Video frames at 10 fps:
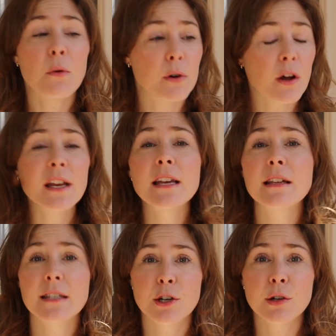We're not
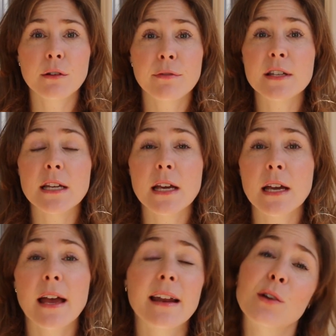eating cereal for
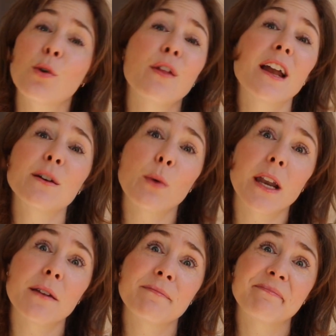dinner, and I call that a win.